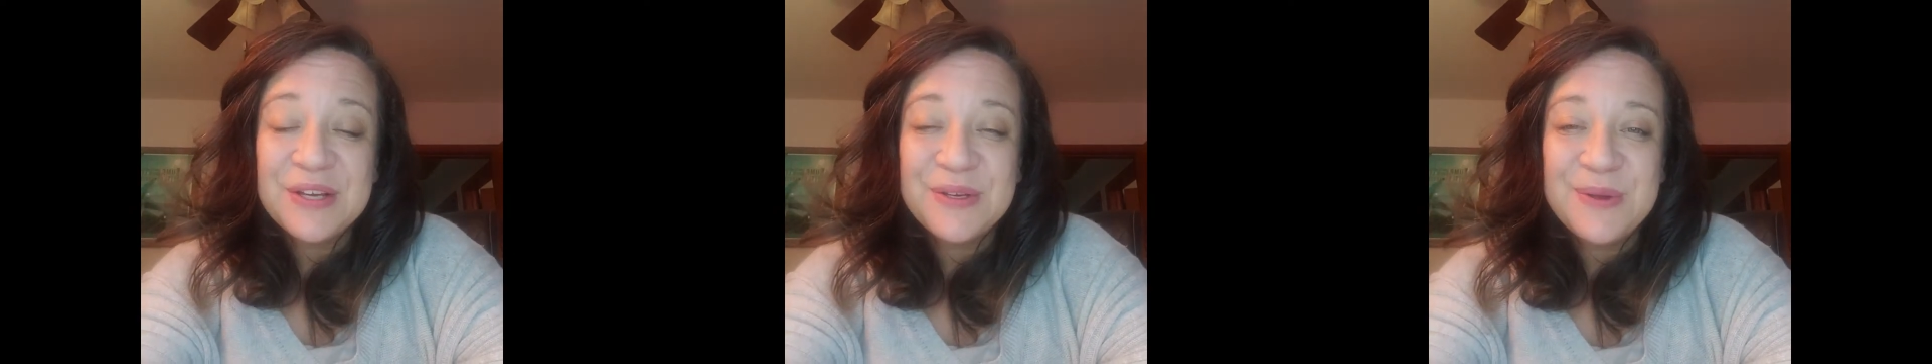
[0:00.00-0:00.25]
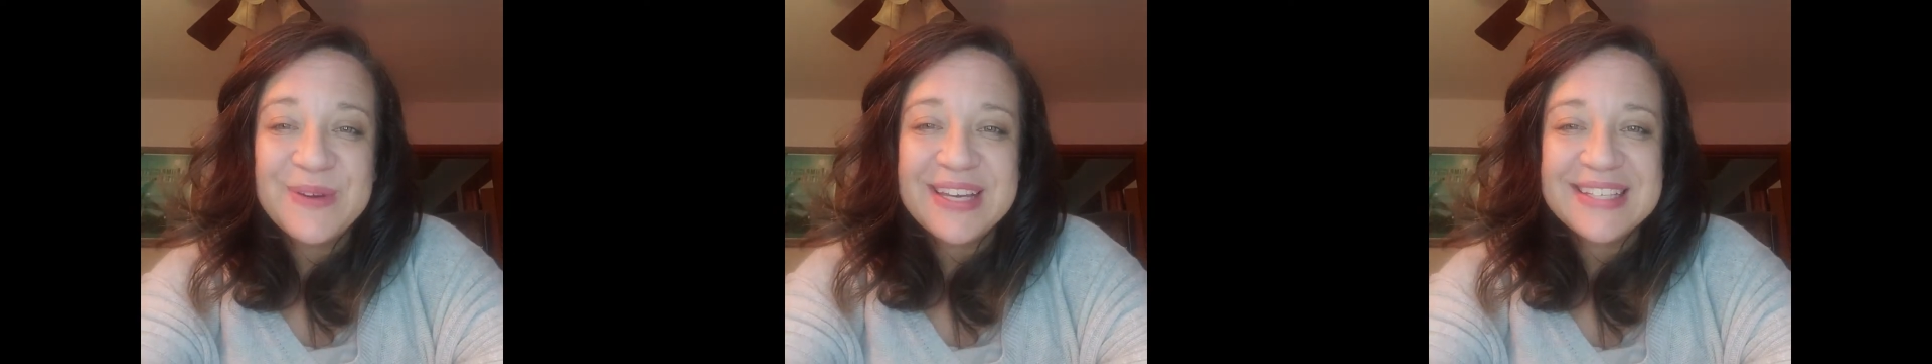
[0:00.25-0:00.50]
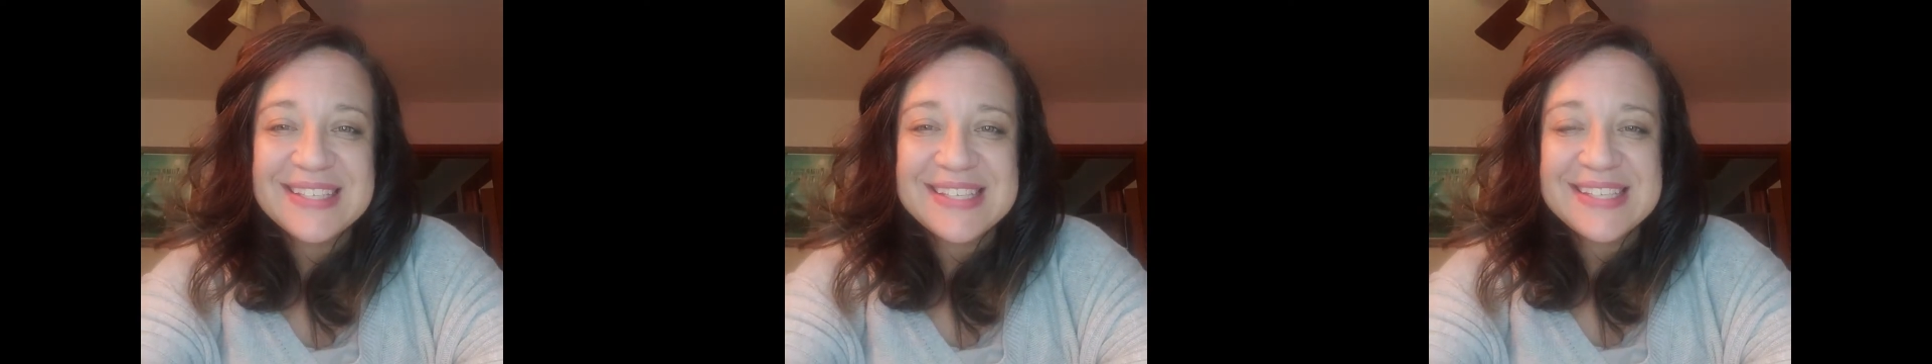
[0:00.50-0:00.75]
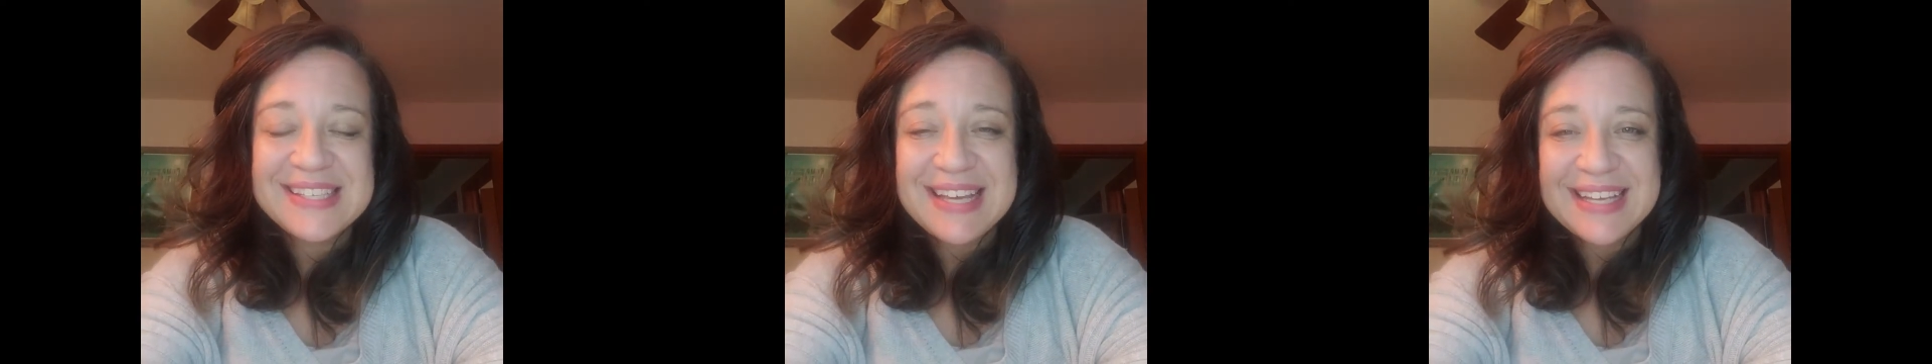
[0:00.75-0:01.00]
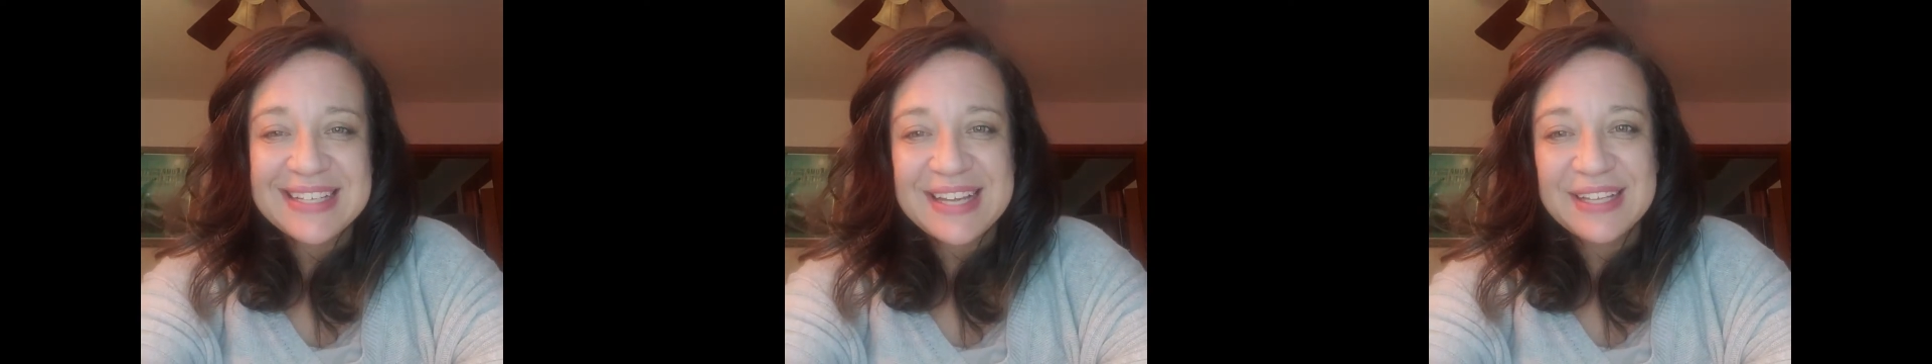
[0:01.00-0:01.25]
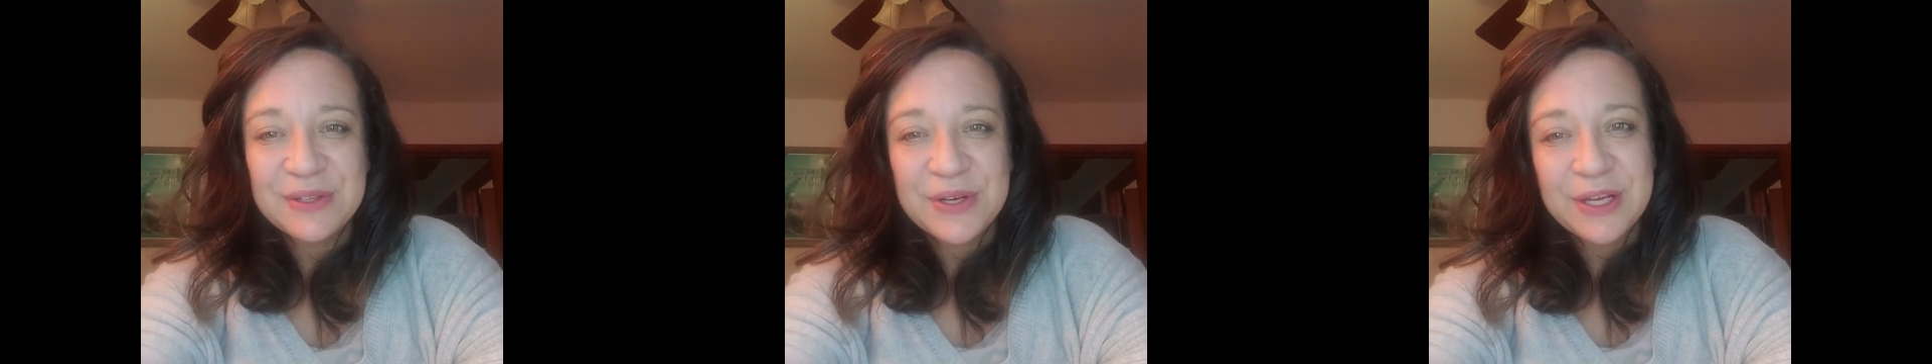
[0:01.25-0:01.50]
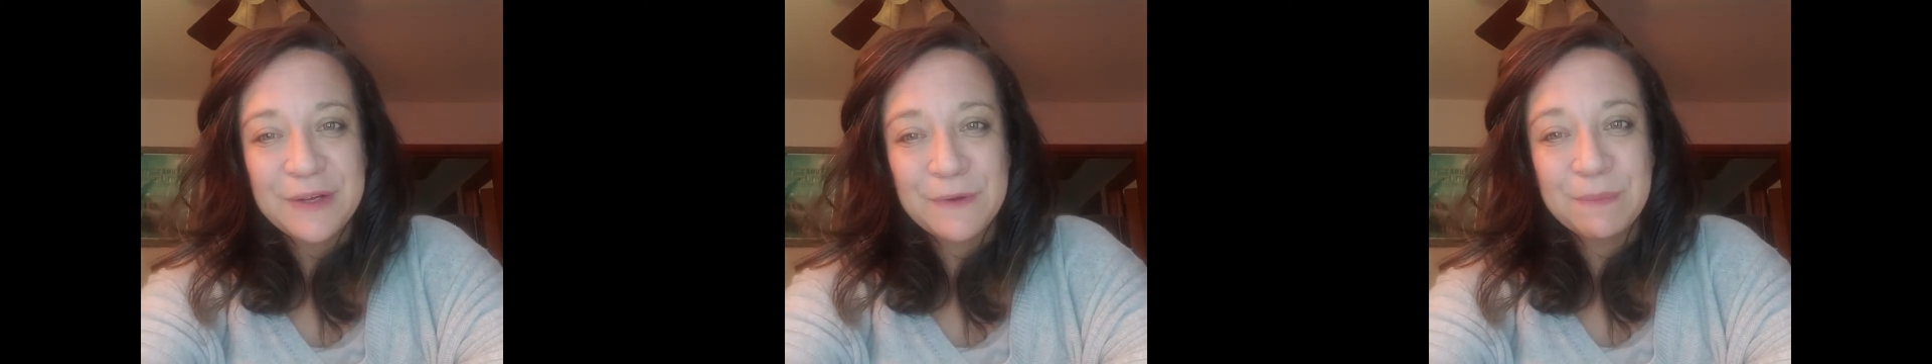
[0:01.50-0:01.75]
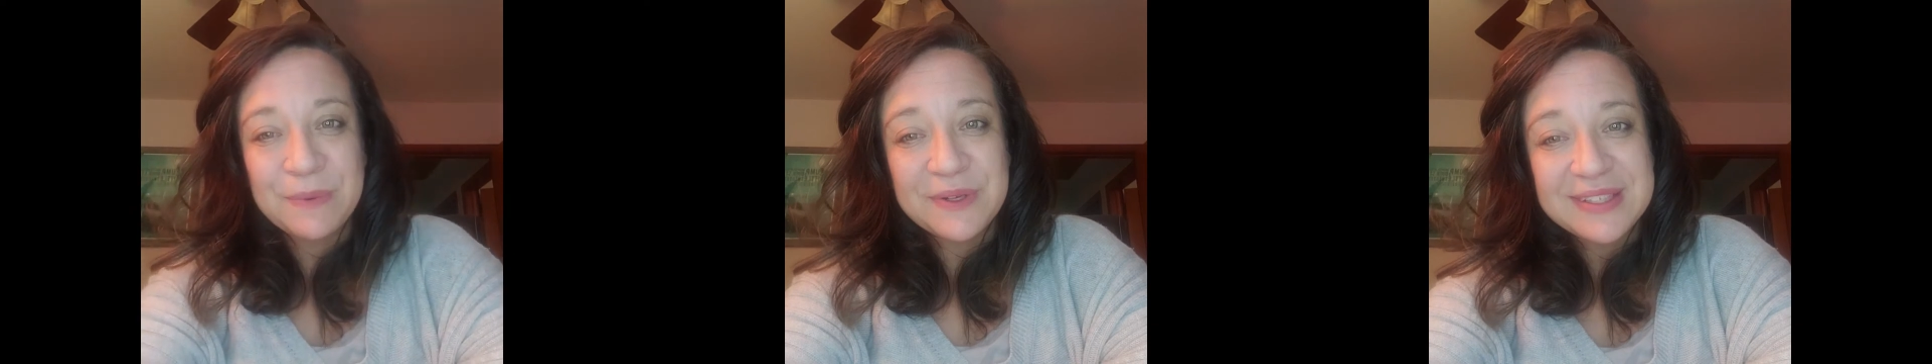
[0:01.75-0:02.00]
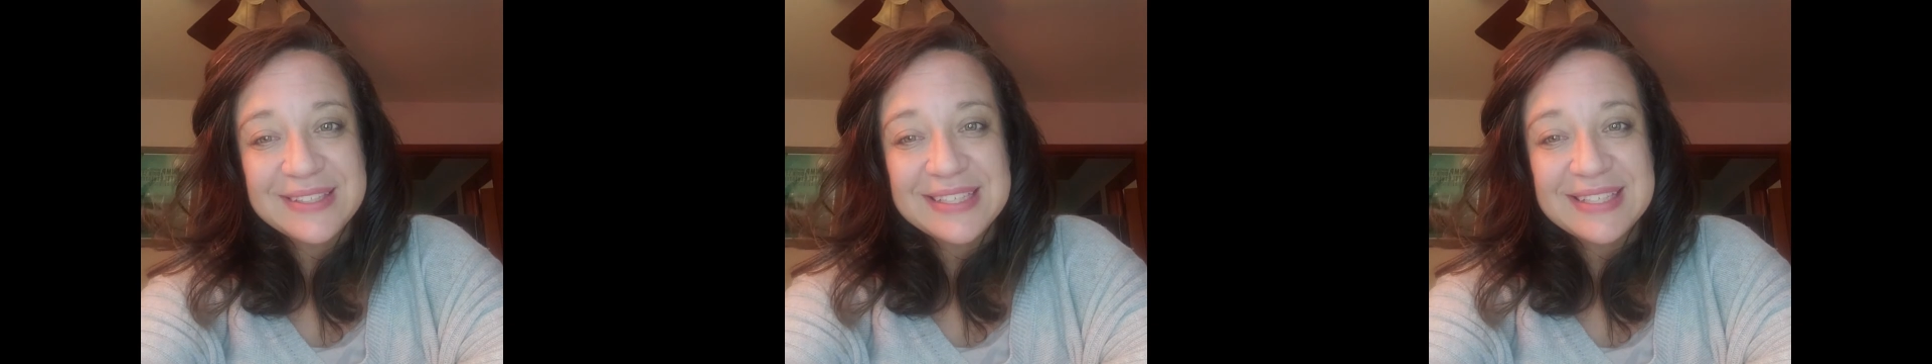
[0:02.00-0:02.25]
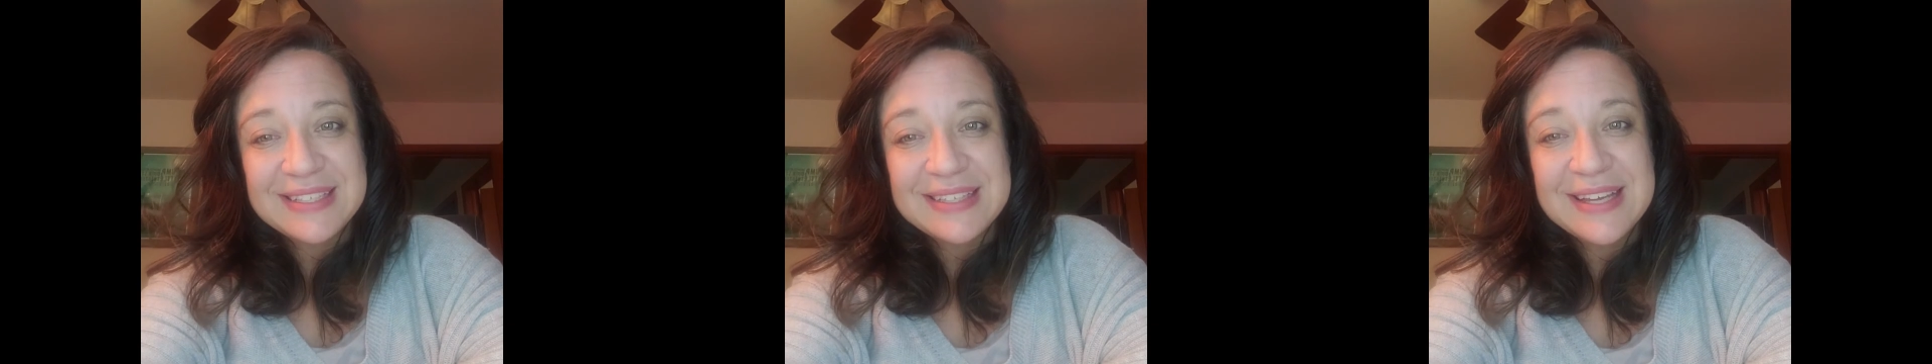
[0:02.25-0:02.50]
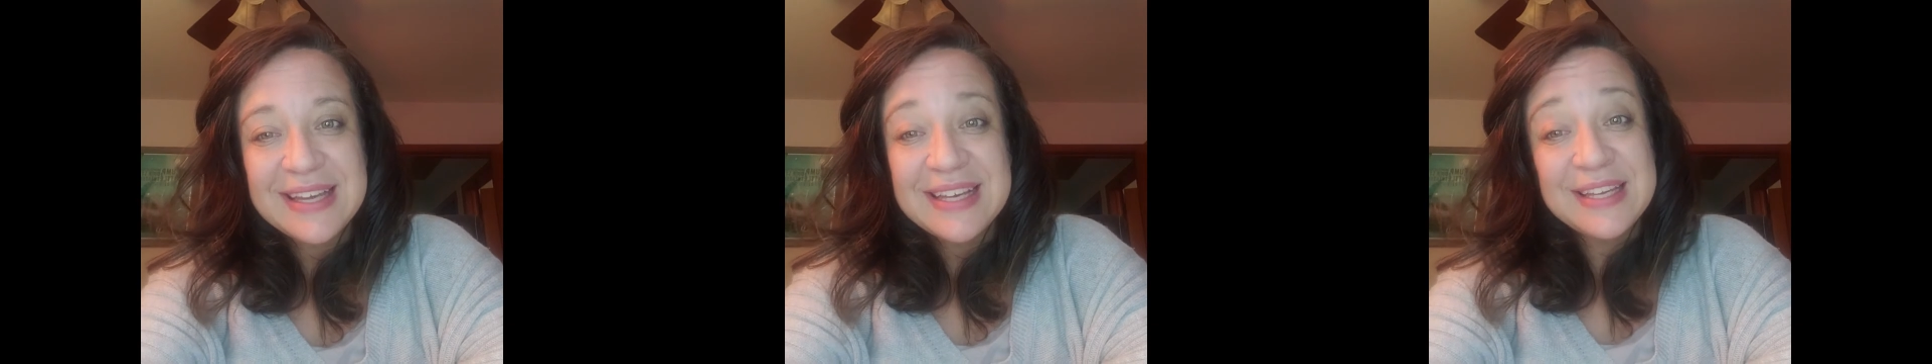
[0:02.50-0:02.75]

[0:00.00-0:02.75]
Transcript: you can sit and look at your bulletin,